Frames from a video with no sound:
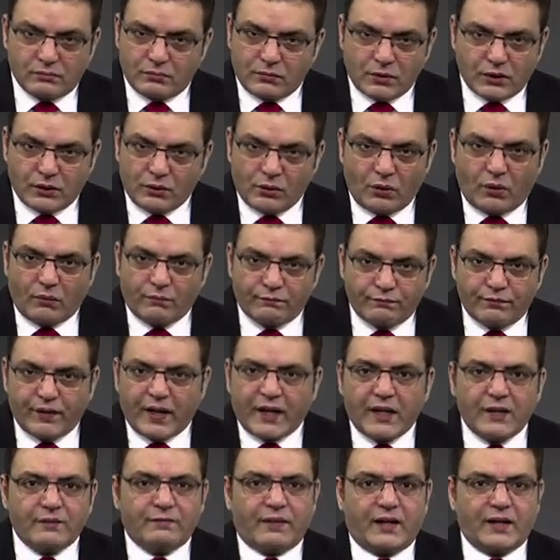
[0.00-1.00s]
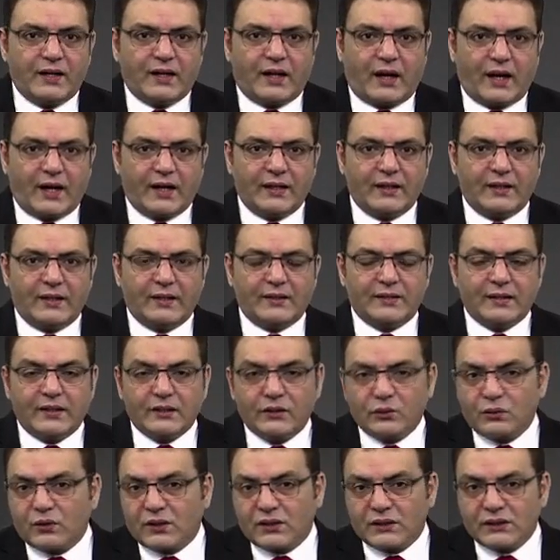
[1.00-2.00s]
very, very highly,
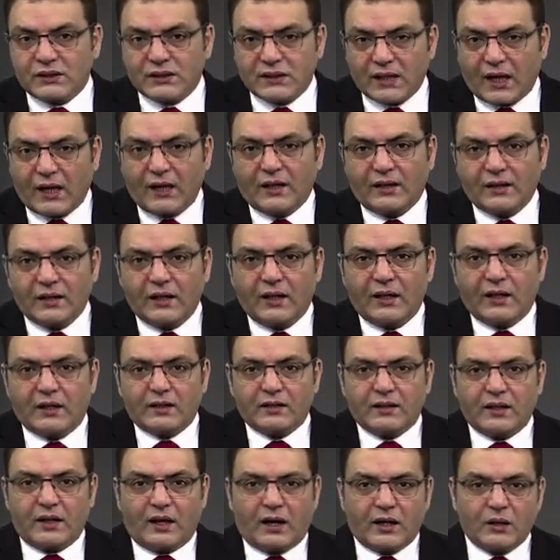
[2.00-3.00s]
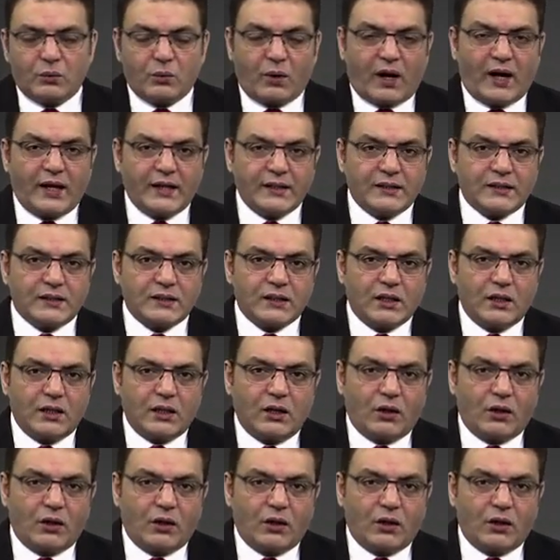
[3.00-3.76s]
that you consult the advice